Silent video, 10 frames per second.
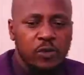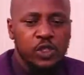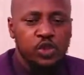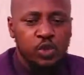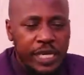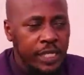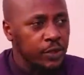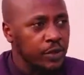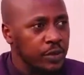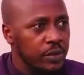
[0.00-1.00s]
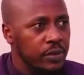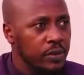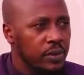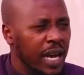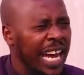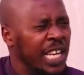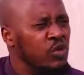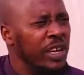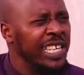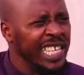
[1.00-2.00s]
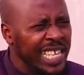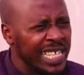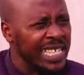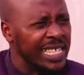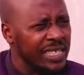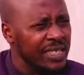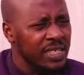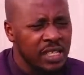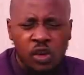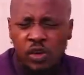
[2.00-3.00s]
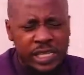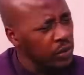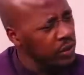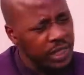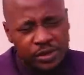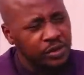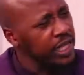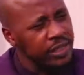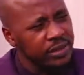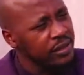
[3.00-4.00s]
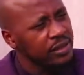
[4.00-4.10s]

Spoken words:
kind of swindle and your years go down the drain.